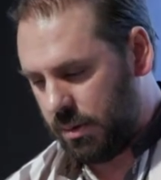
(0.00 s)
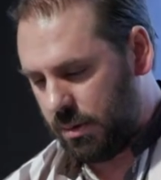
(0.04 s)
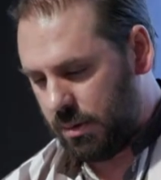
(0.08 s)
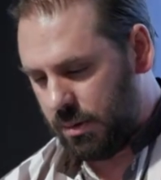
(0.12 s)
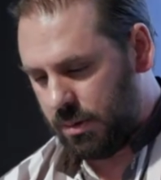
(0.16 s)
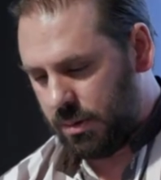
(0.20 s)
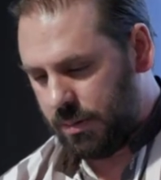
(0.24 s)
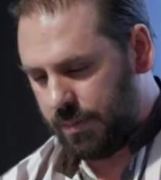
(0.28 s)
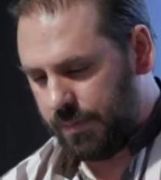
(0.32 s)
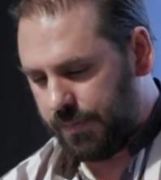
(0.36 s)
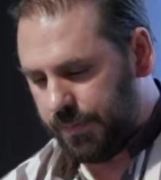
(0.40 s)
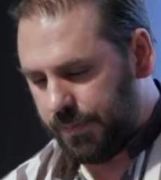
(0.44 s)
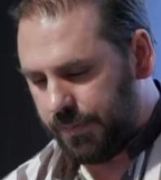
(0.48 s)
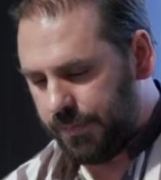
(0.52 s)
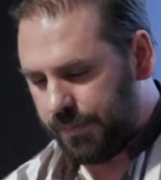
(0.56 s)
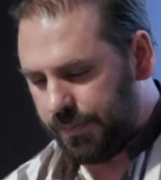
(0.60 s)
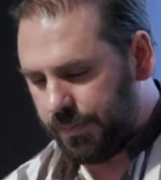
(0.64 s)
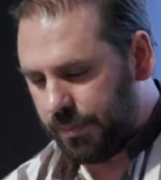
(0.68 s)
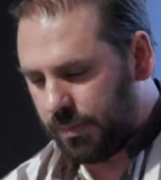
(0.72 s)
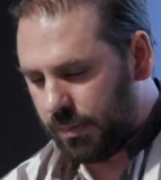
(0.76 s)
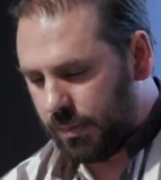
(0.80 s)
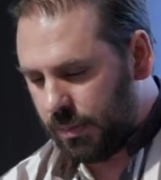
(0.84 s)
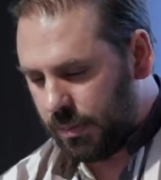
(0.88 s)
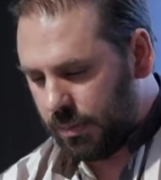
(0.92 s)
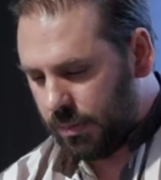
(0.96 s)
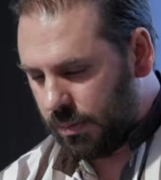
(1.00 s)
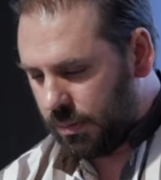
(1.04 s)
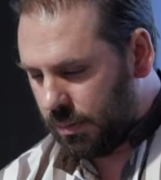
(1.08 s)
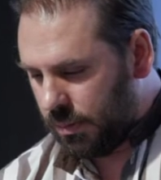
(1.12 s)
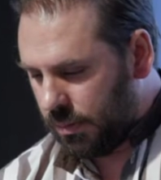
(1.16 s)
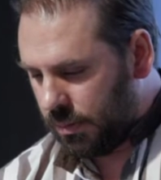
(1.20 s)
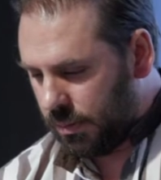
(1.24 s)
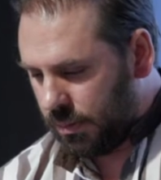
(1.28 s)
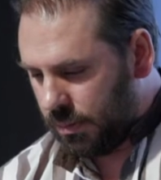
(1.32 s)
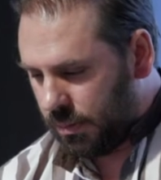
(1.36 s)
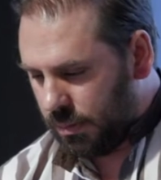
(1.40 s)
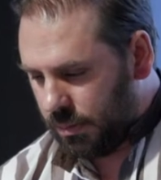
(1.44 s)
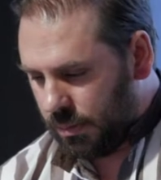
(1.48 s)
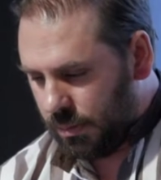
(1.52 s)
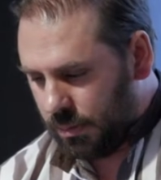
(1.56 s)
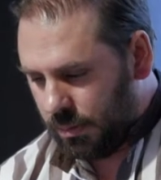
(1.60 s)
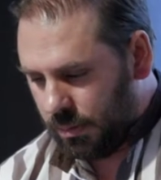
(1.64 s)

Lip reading: Nobody speaks.